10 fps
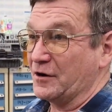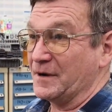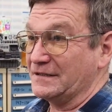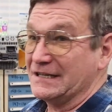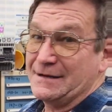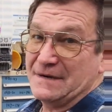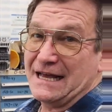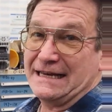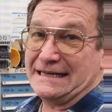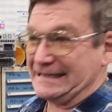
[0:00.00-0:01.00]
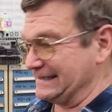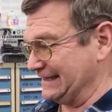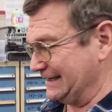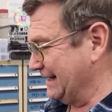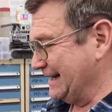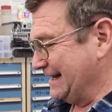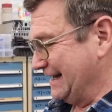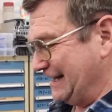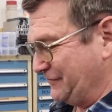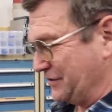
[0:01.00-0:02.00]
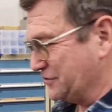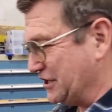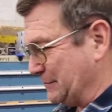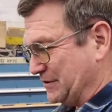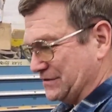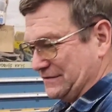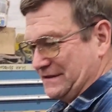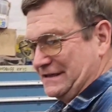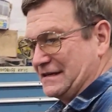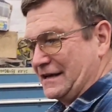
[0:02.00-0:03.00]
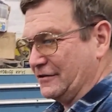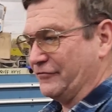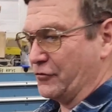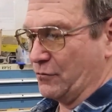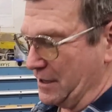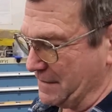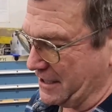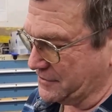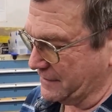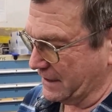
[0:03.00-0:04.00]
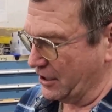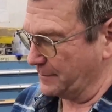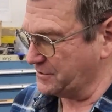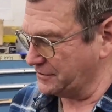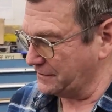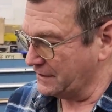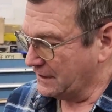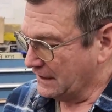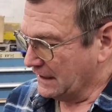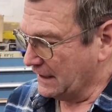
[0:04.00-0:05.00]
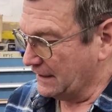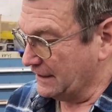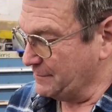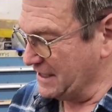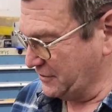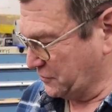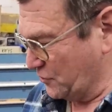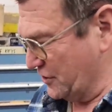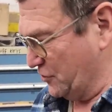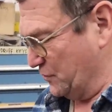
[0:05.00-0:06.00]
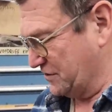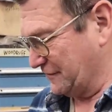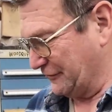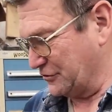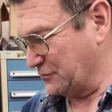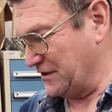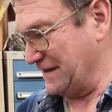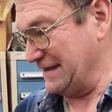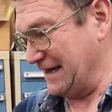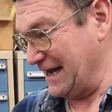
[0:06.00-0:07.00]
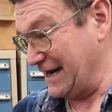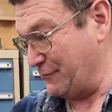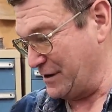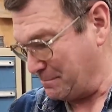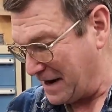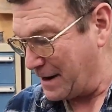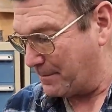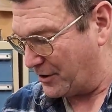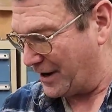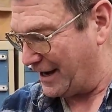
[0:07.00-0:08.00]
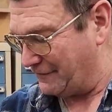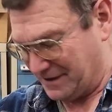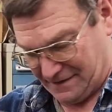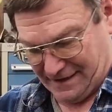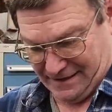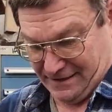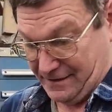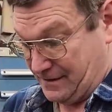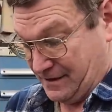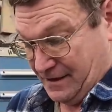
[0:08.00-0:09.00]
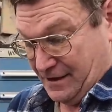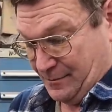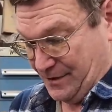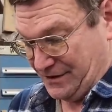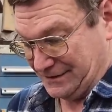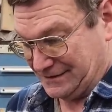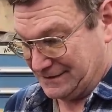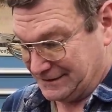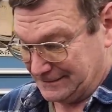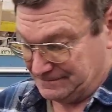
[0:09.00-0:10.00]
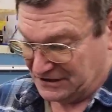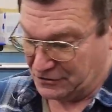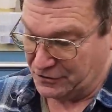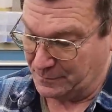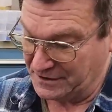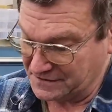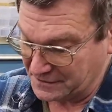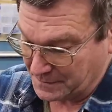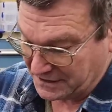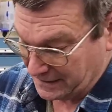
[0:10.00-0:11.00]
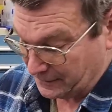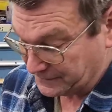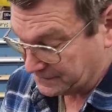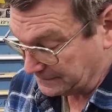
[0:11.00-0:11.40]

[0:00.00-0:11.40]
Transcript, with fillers: By the time 90s hit, even the cheapest of these had the four-way measuring option. Uh, mid was the first one that I remember having that in, but uh, it could have been somebody else.